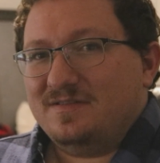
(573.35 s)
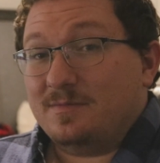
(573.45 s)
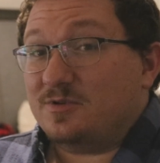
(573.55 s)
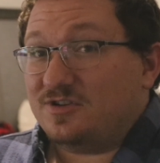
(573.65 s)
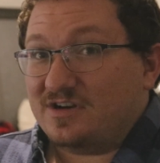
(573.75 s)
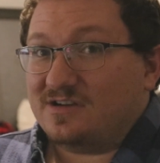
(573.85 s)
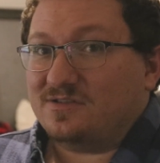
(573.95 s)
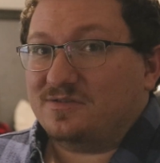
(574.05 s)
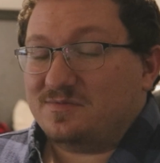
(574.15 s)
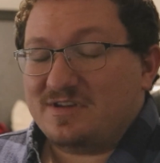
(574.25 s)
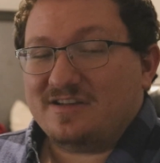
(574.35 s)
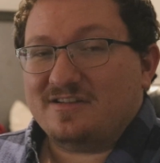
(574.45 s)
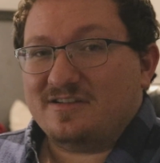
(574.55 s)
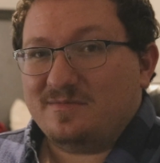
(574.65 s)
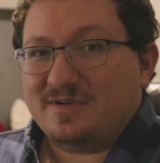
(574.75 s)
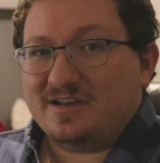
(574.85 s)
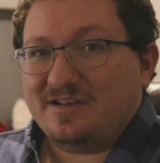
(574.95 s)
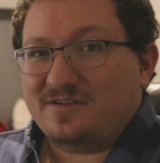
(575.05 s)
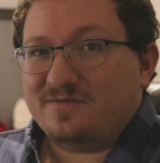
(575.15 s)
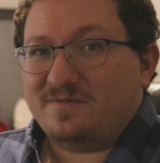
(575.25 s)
the Pajero is making a comeback here